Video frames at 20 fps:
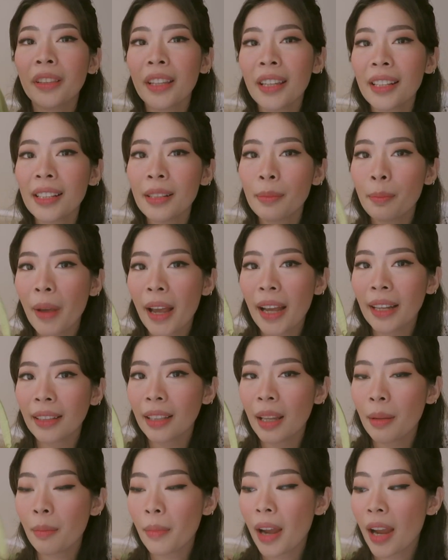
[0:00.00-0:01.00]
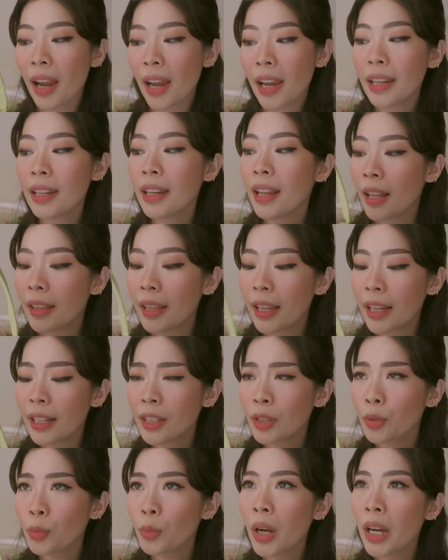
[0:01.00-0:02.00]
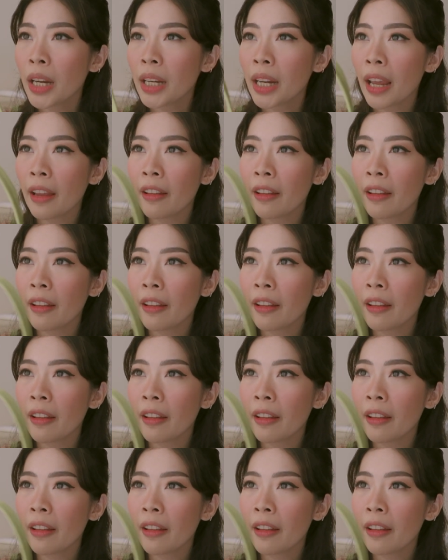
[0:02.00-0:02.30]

this bag naman, this one,